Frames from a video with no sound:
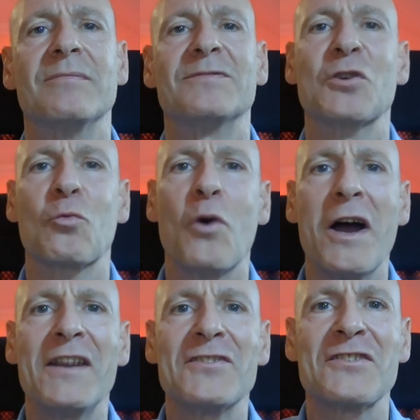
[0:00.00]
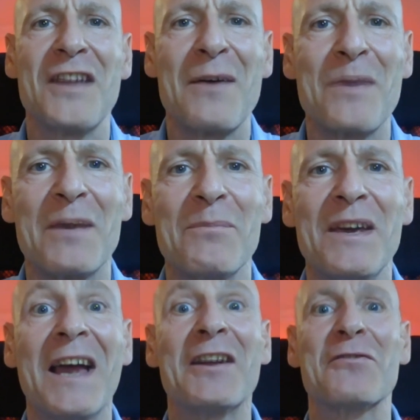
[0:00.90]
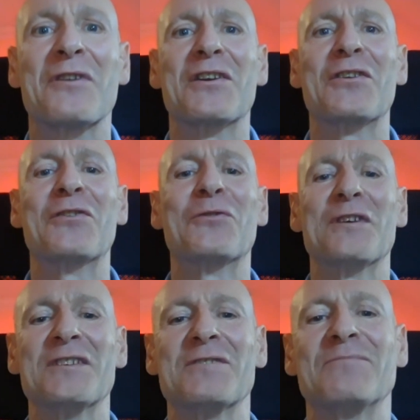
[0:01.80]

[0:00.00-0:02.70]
So why doesn't that make me angry and annoyed?